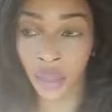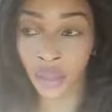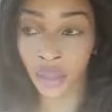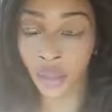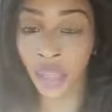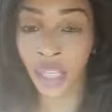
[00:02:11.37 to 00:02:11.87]

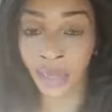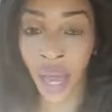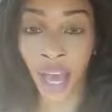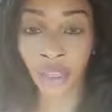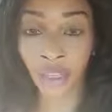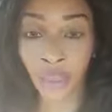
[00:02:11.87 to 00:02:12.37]
dream,
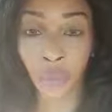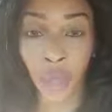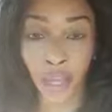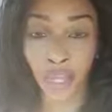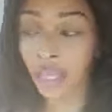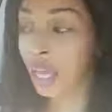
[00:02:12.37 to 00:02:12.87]
I knew
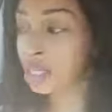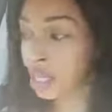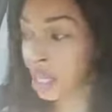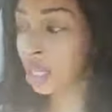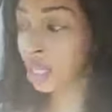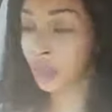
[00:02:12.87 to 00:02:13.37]
that he had
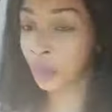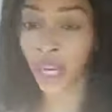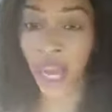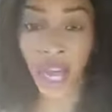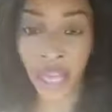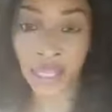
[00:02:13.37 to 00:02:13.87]
taken it, but
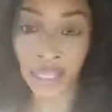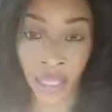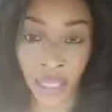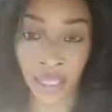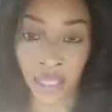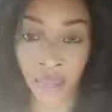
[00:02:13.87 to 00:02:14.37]
I hadn't
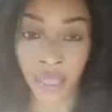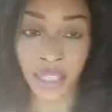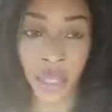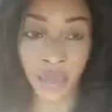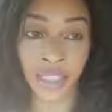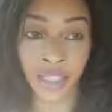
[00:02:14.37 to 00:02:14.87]
taken it yet
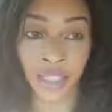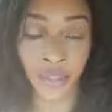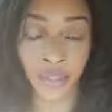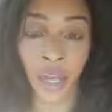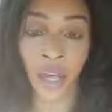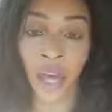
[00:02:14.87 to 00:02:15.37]
because I was
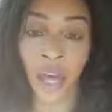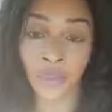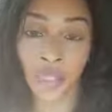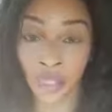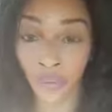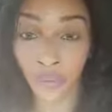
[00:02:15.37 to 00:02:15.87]
still
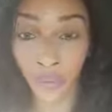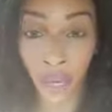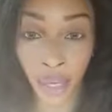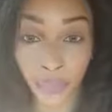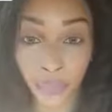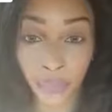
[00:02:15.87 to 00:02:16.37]

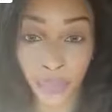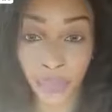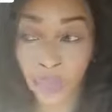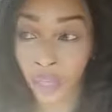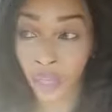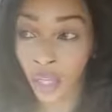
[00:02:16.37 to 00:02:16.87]
afraid.
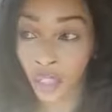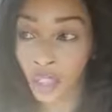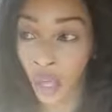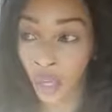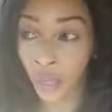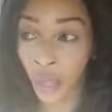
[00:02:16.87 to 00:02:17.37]

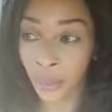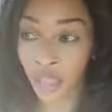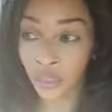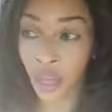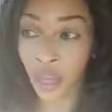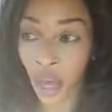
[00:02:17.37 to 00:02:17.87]
So I
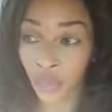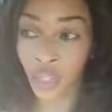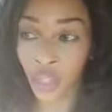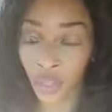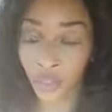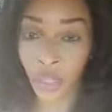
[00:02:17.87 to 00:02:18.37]
believe that God was
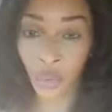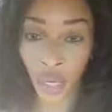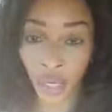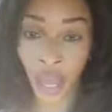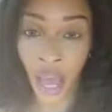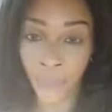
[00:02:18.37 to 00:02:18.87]
showing me
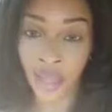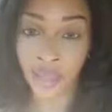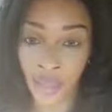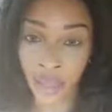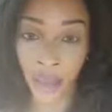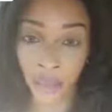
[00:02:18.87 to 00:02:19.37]
what happened
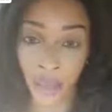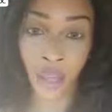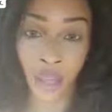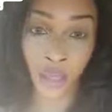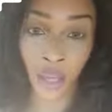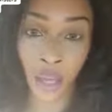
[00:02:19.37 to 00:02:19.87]
to that man